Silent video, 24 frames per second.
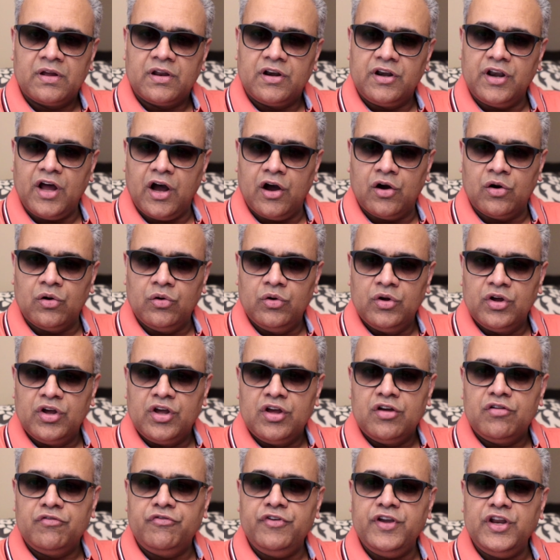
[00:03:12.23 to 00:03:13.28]
Now,
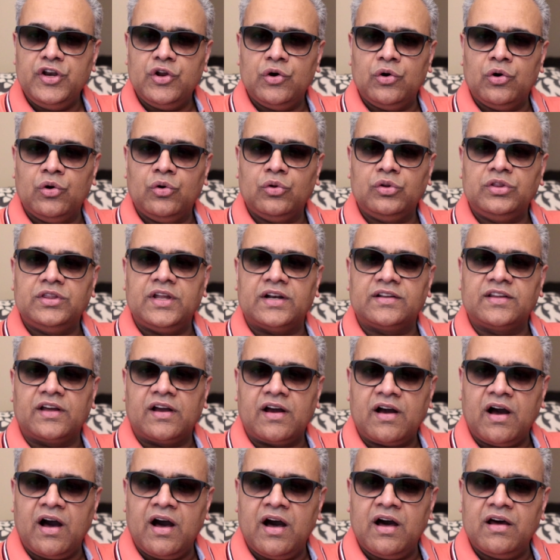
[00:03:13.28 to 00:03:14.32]
we know that the
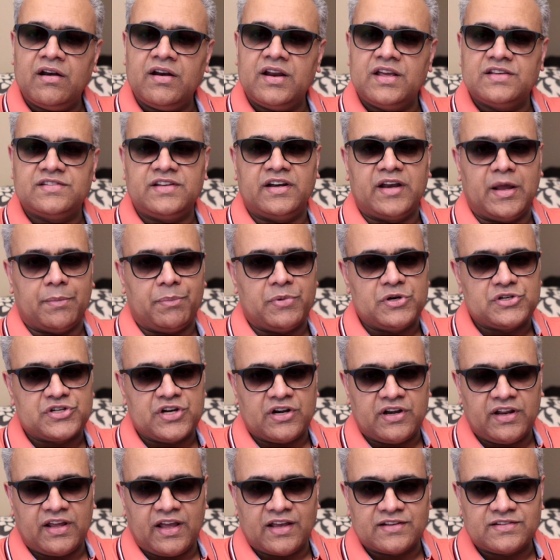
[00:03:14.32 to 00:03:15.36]
car is a
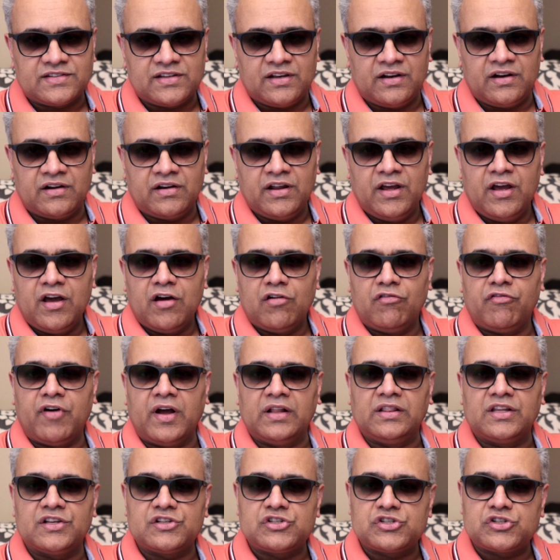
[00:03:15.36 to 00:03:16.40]
depreciating asset while
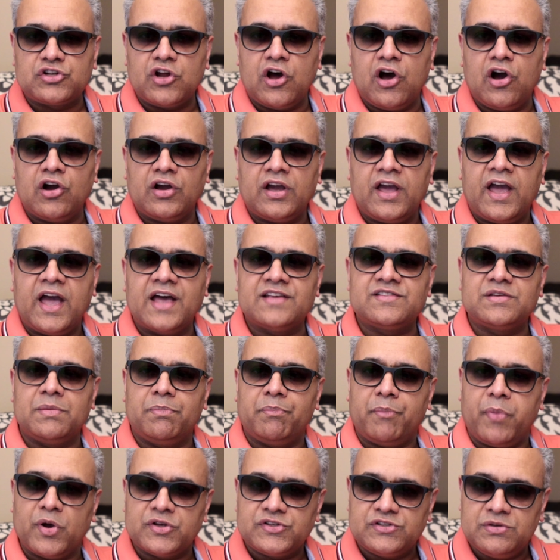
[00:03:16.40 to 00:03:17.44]
the stock has a
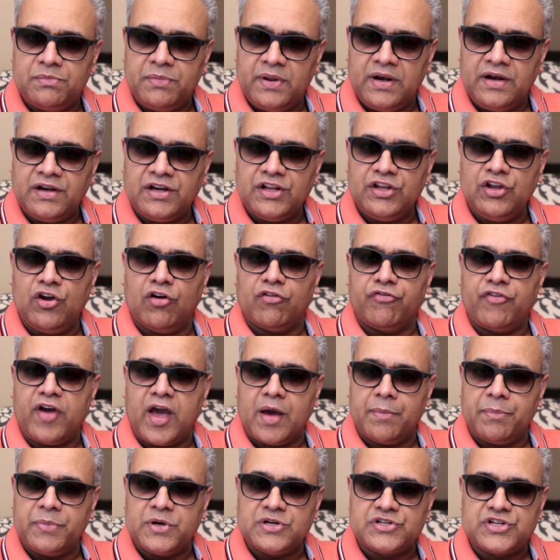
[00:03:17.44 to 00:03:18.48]
possibility of
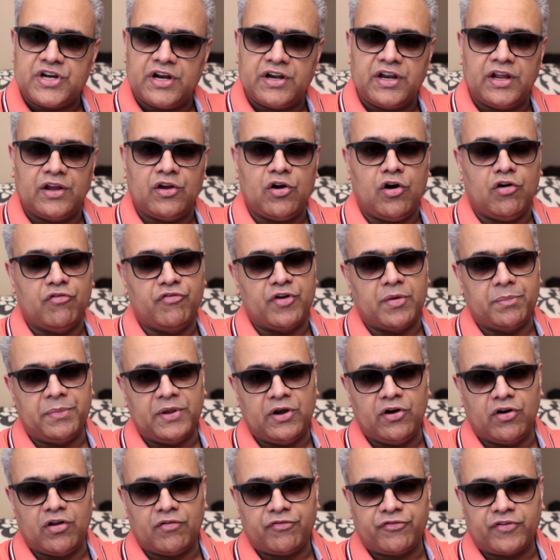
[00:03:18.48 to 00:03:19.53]
appreciating over a
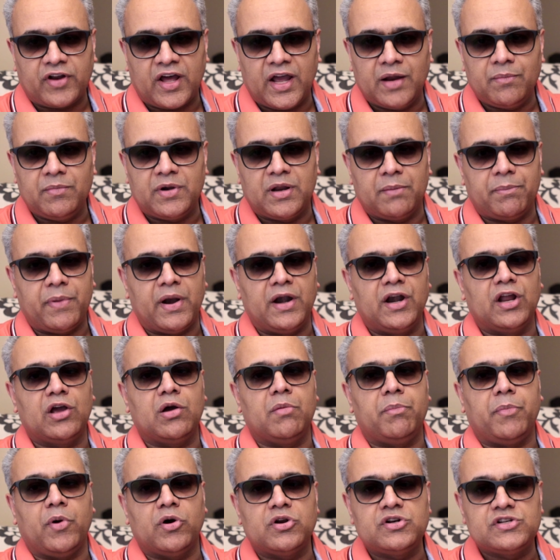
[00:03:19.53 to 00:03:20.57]
period of time depending
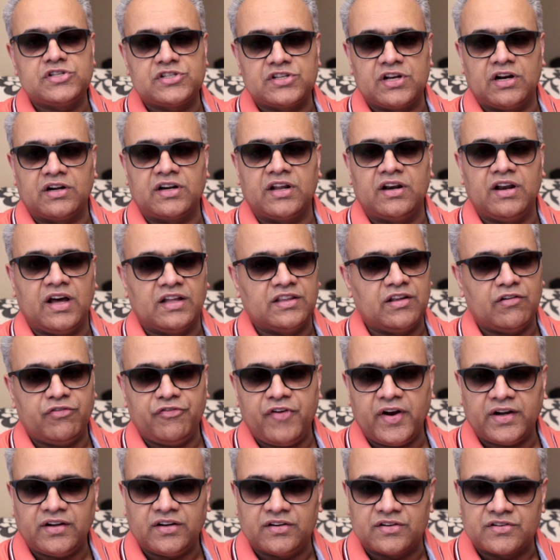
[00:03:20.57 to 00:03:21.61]
upon certain other
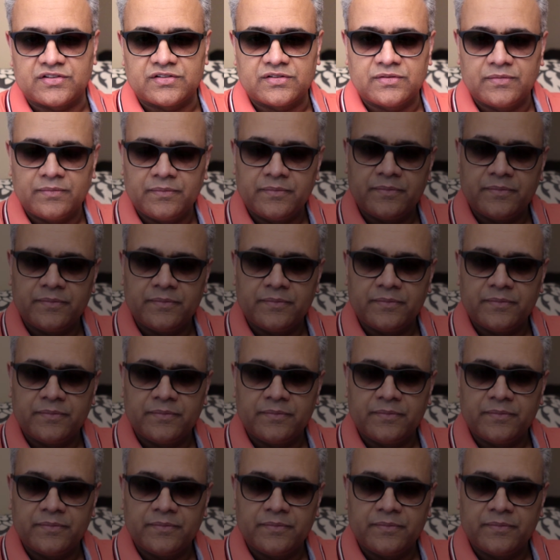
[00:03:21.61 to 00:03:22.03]
factors.